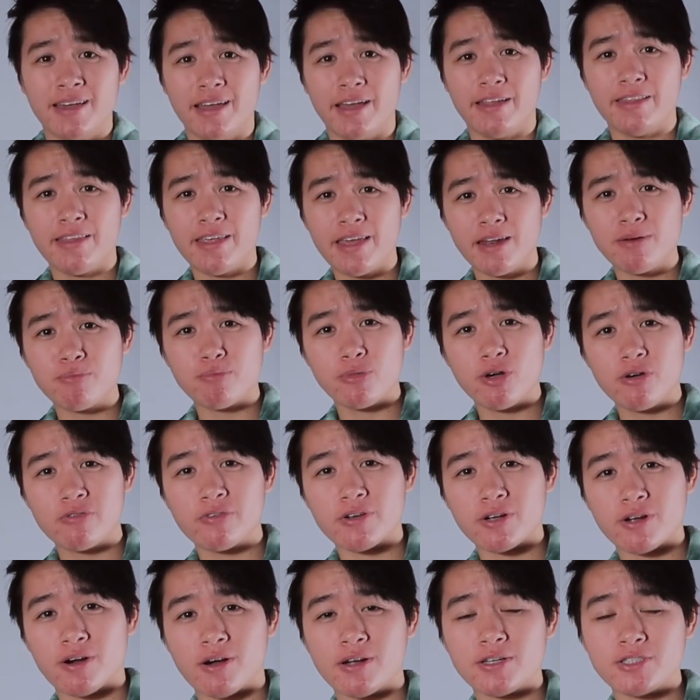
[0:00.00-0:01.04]
And then
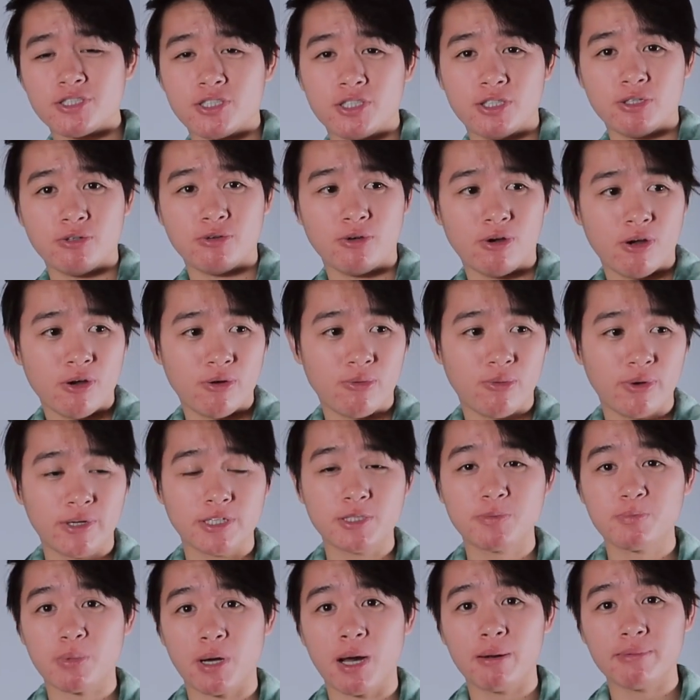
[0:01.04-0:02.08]
moving on to what
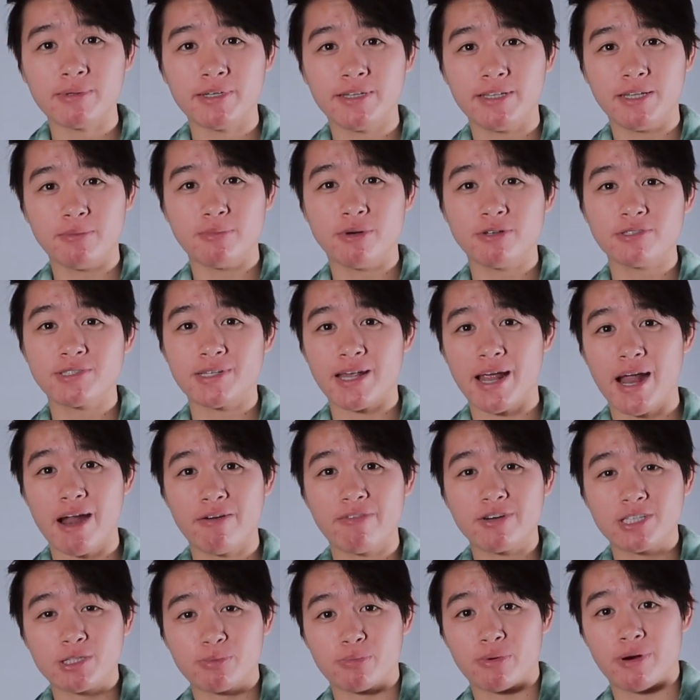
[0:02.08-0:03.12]
is probably the most
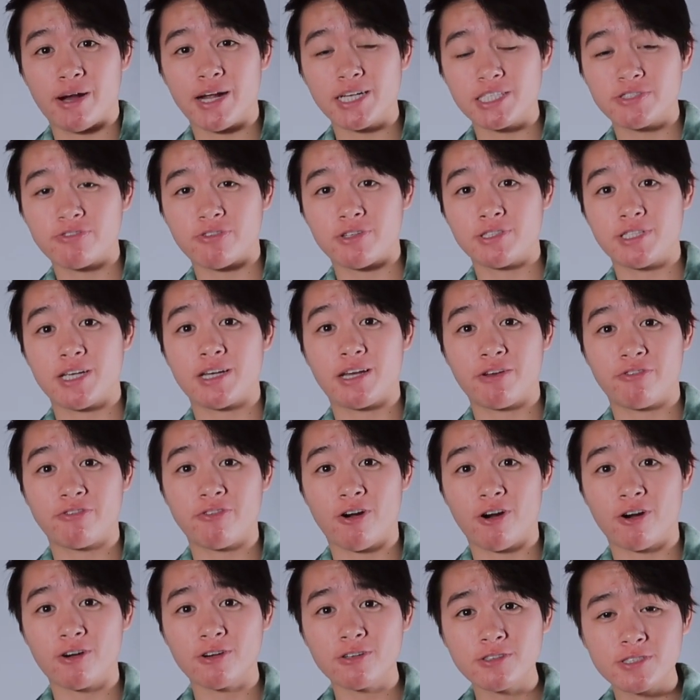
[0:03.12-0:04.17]
average price for a deck of
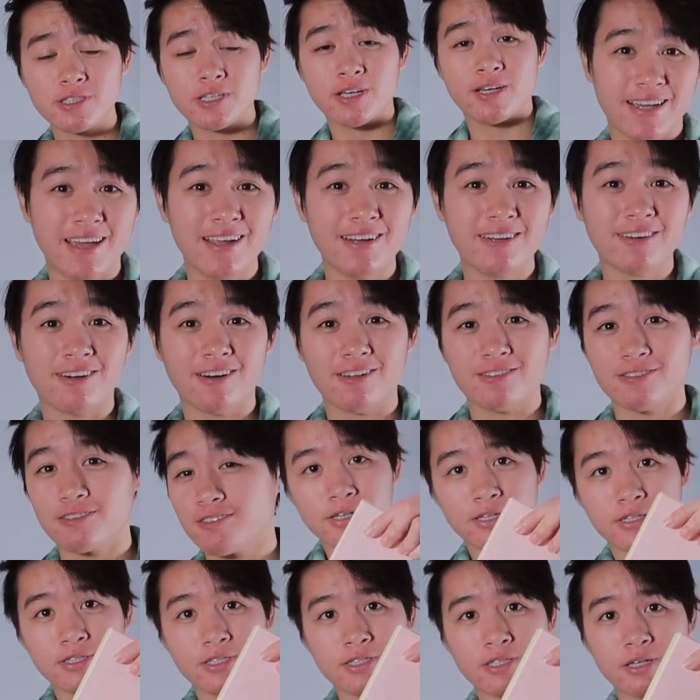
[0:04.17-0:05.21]
cards,
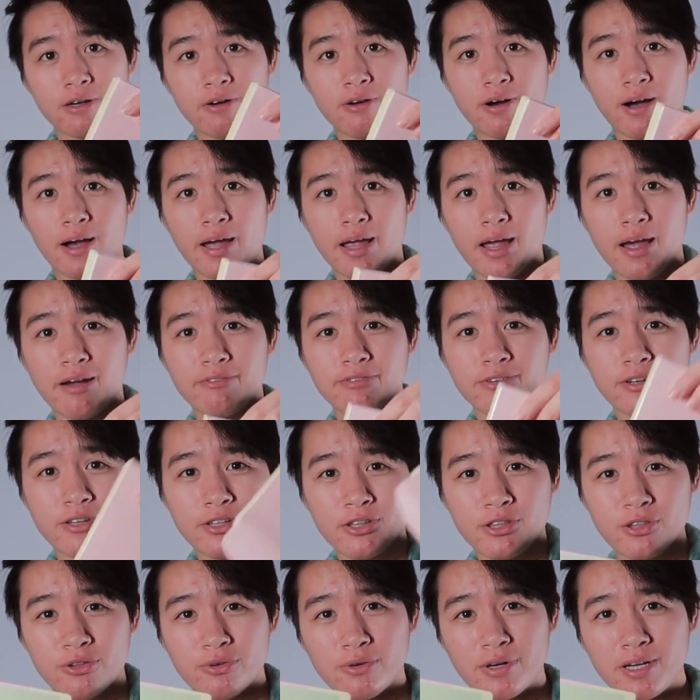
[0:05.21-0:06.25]
$10. So I have
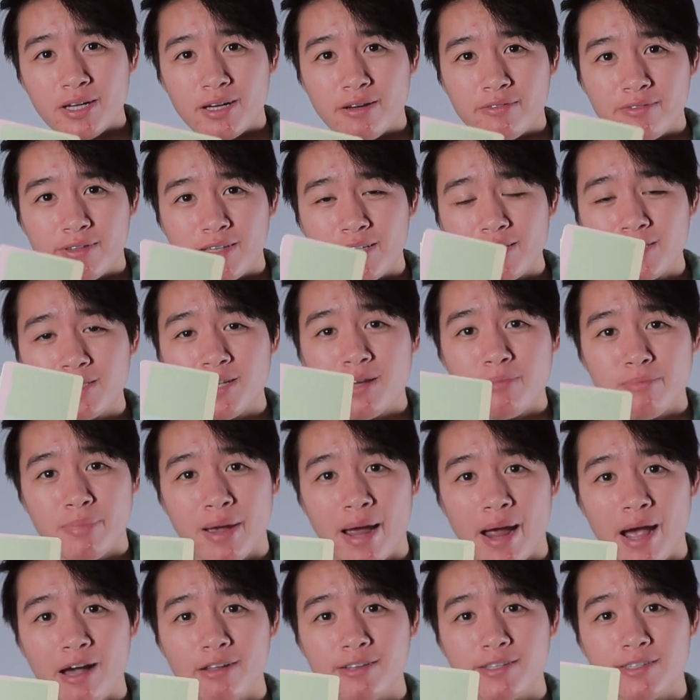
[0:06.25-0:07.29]
three of these
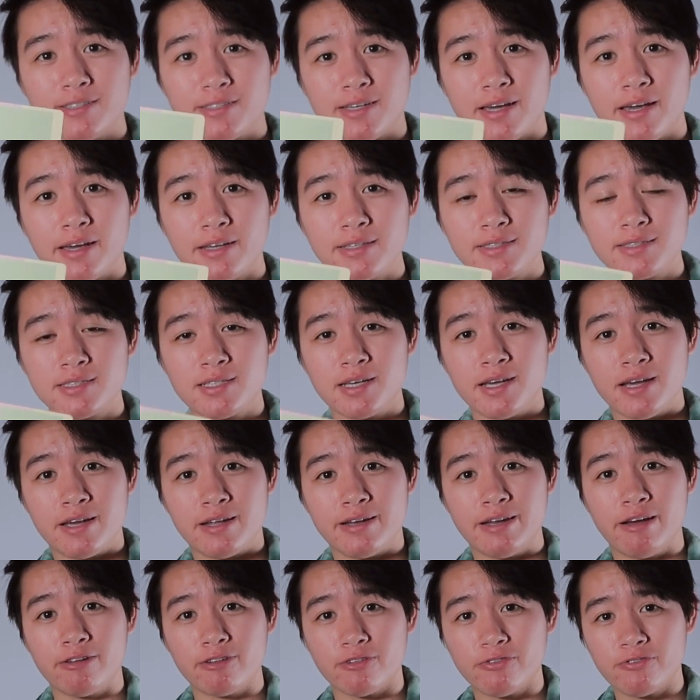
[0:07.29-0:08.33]
palette decks.
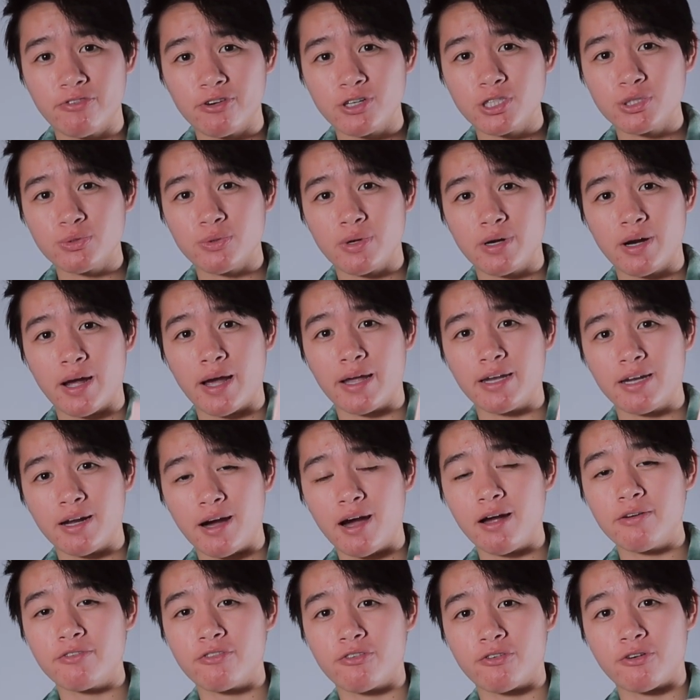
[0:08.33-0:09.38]
Now the first one I
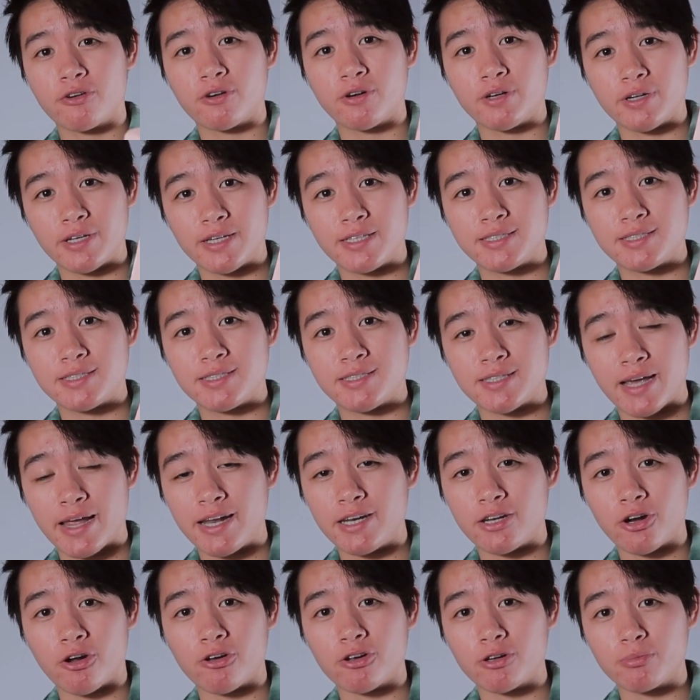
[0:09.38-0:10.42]
got for its
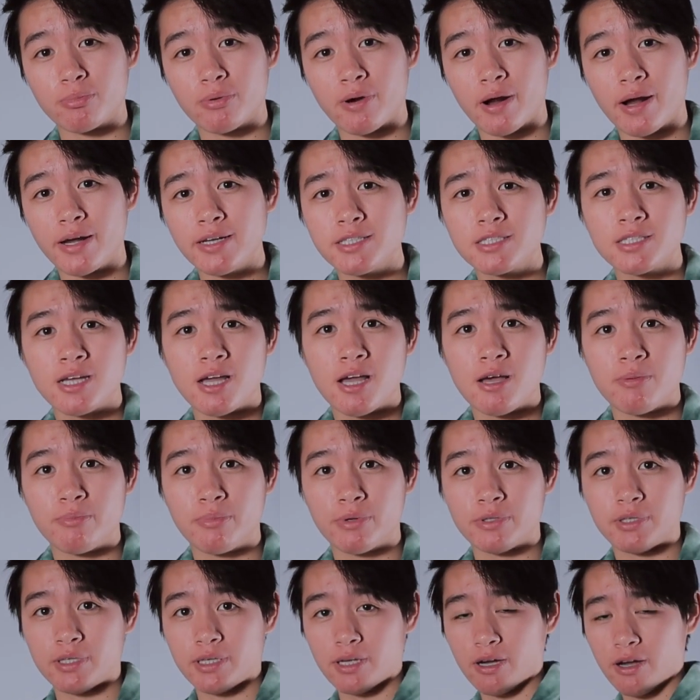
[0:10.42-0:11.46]
$10 price,
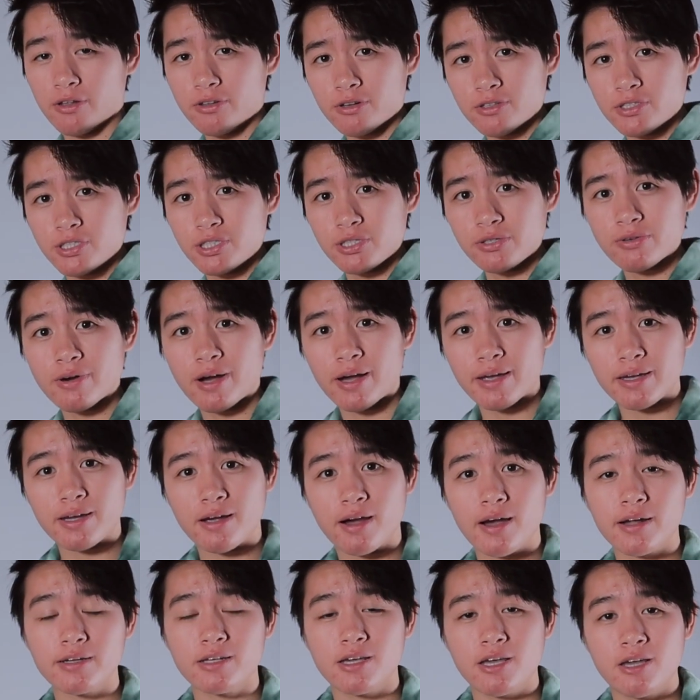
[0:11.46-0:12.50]
but the other two I
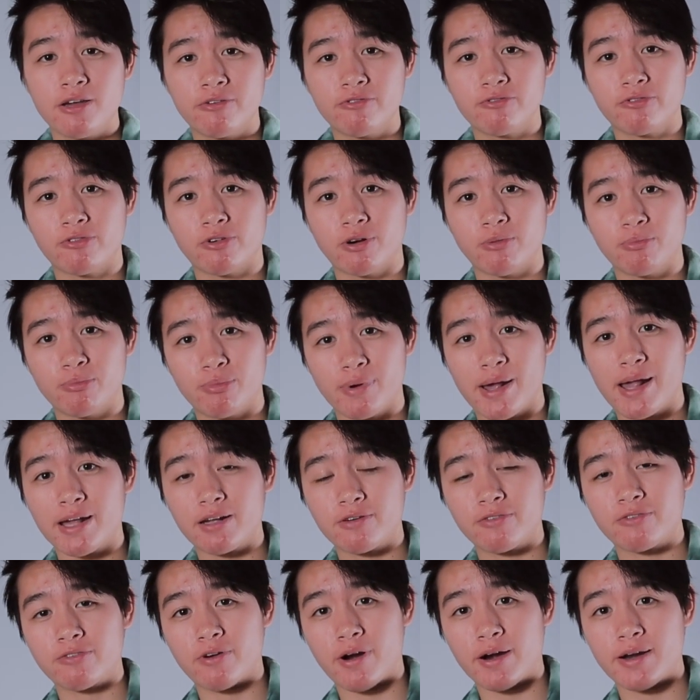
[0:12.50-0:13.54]
got from
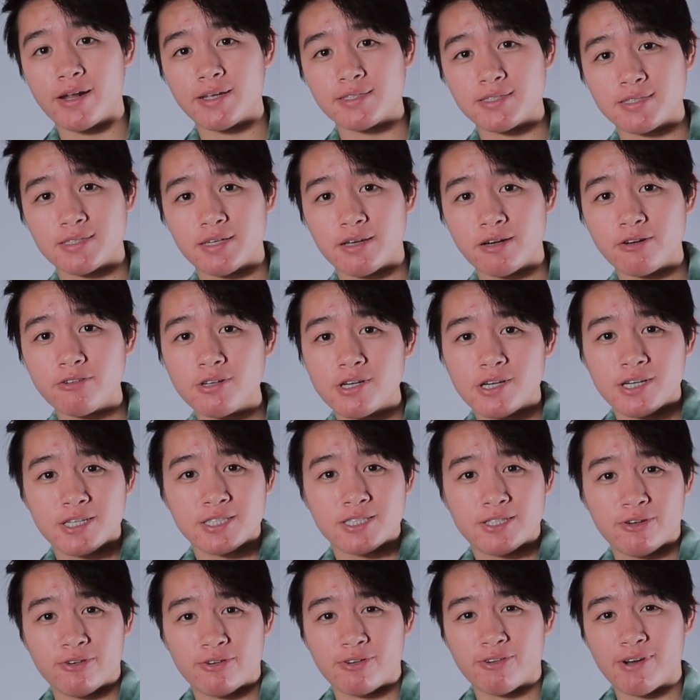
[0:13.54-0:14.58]
Black Friday sale,
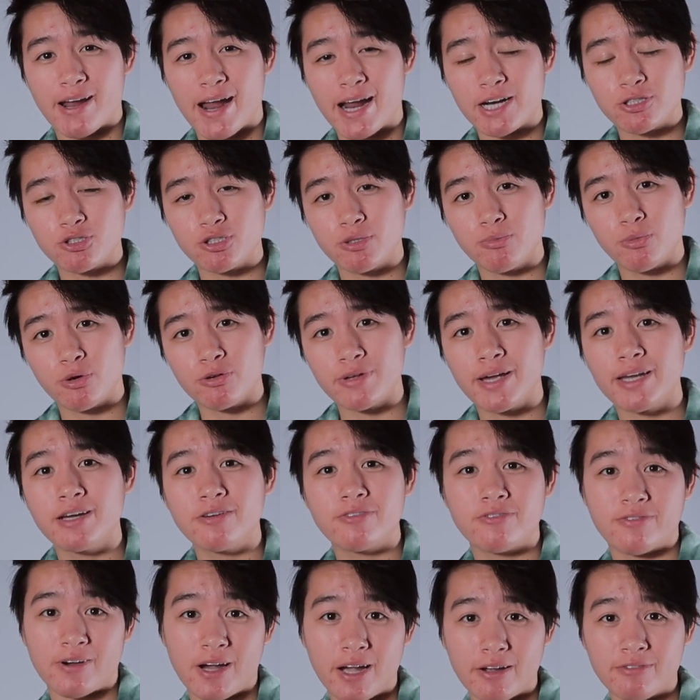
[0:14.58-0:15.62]
so they're actually more like
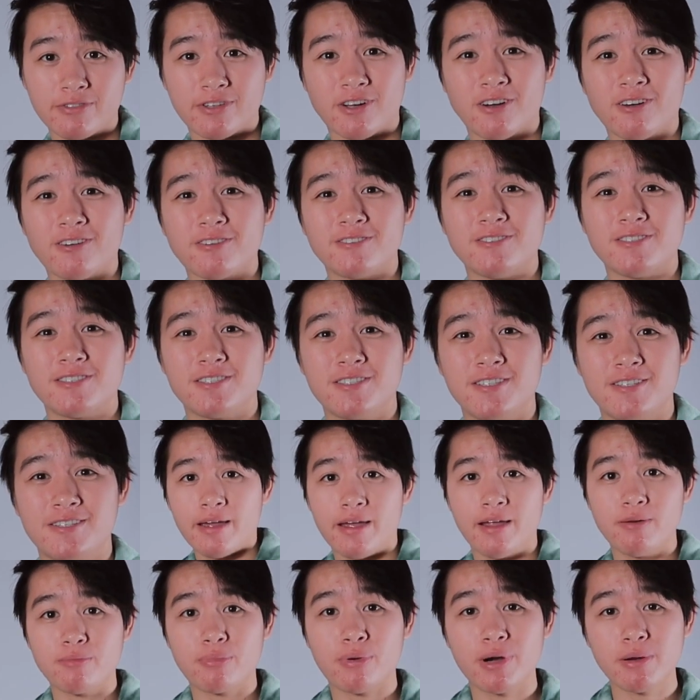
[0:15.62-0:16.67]
$5.
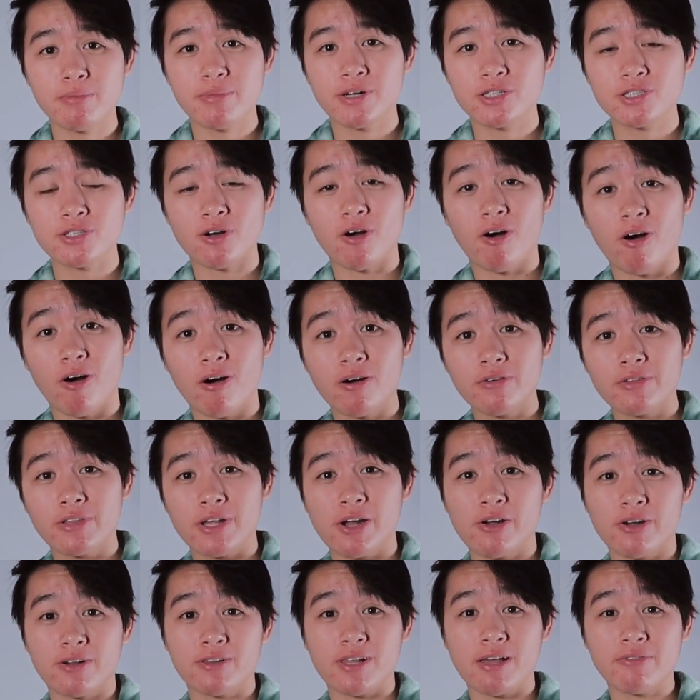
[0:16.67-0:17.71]
And pretty much all
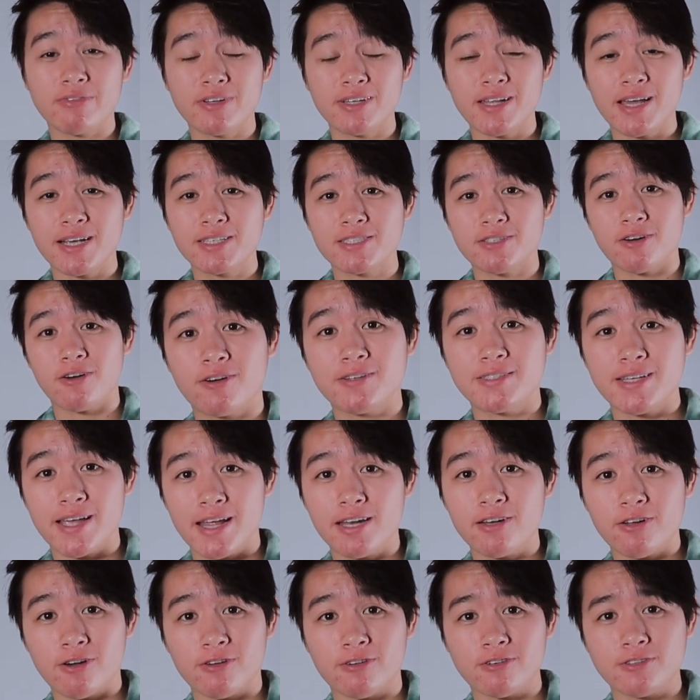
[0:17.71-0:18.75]
Theory 11 decks are
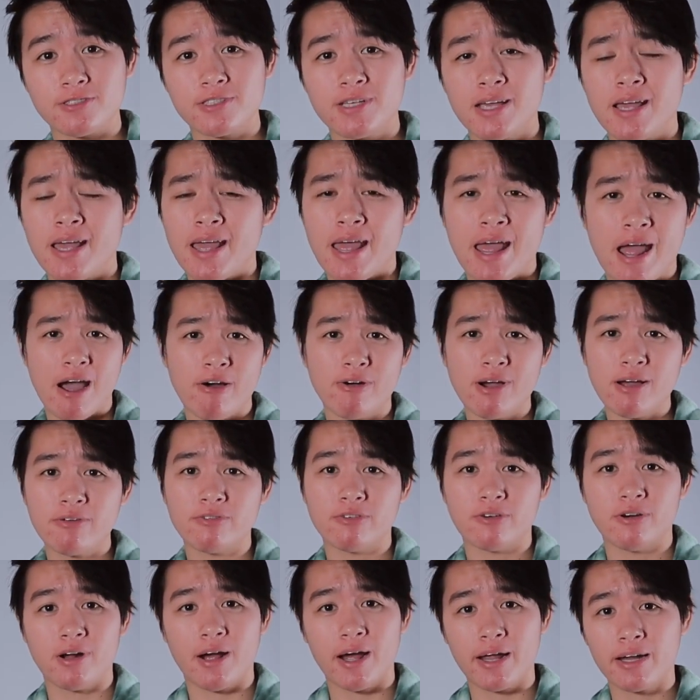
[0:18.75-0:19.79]
$10.
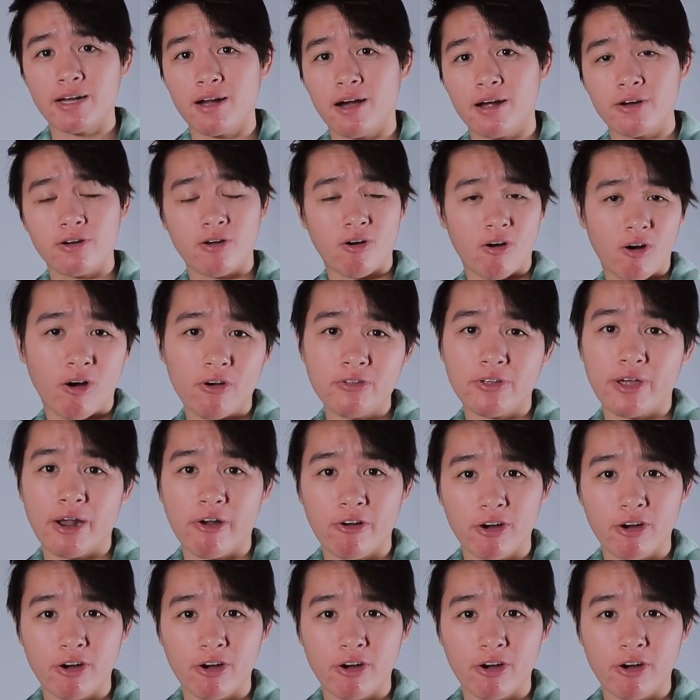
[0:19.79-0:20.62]
However, I got all the